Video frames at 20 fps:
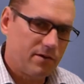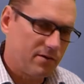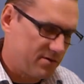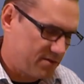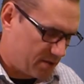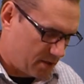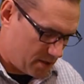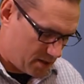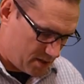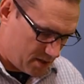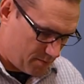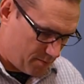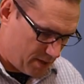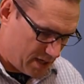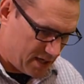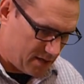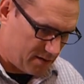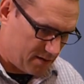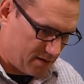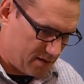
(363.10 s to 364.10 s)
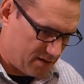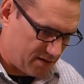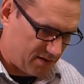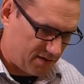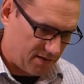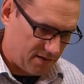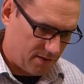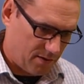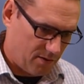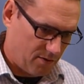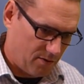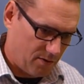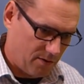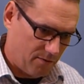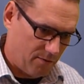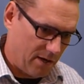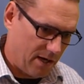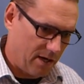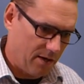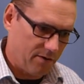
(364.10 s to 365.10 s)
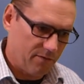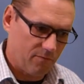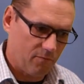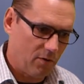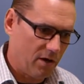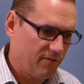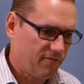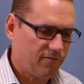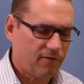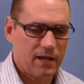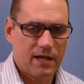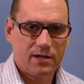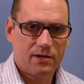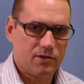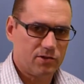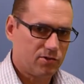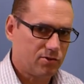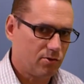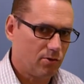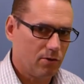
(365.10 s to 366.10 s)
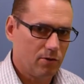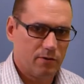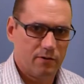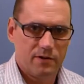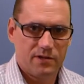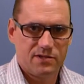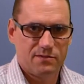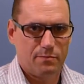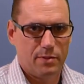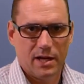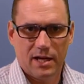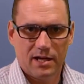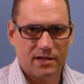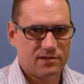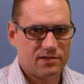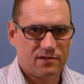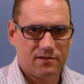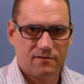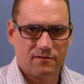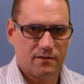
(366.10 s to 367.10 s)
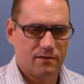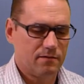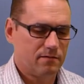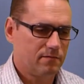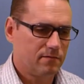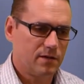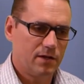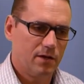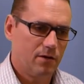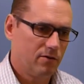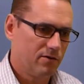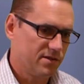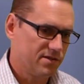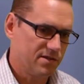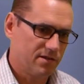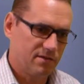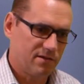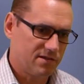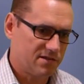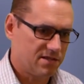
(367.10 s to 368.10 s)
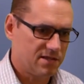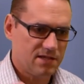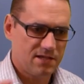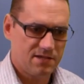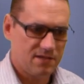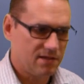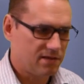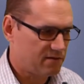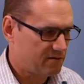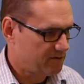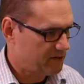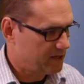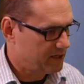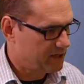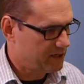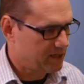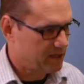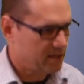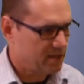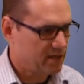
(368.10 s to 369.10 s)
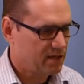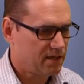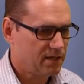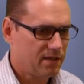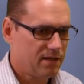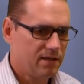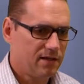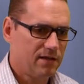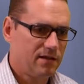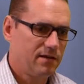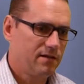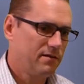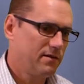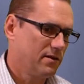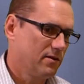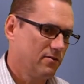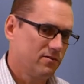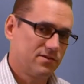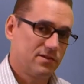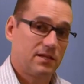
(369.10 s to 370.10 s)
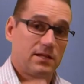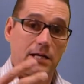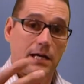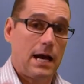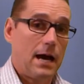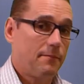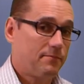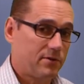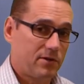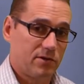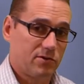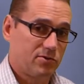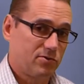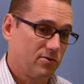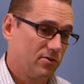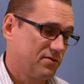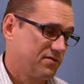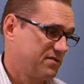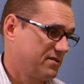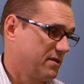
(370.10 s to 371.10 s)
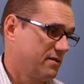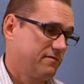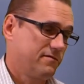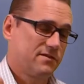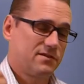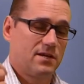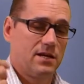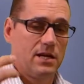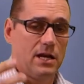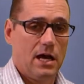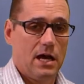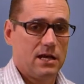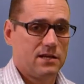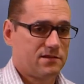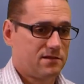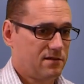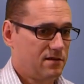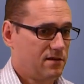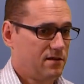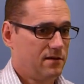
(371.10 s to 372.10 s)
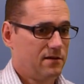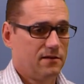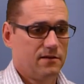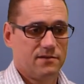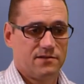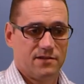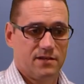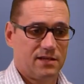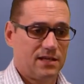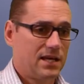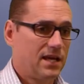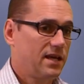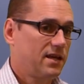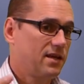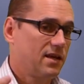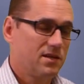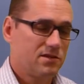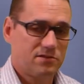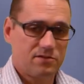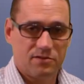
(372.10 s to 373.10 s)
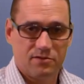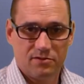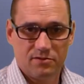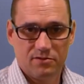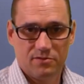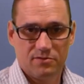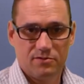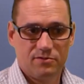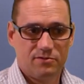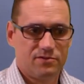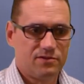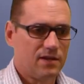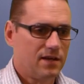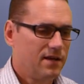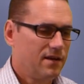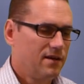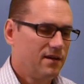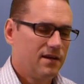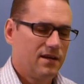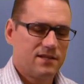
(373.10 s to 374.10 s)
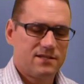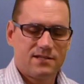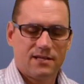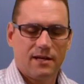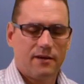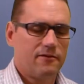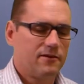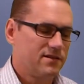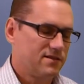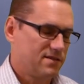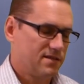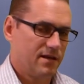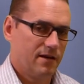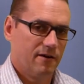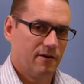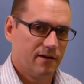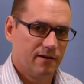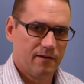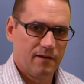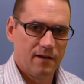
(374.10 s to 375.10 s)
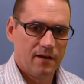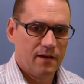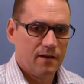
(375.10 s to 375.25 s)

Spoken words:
there is going to debate this, you know, around what flight controller is best, and, you know, is it the CC3D, you know, is it the copper control stuff, is it NASA, is it KK2s, etc., etc.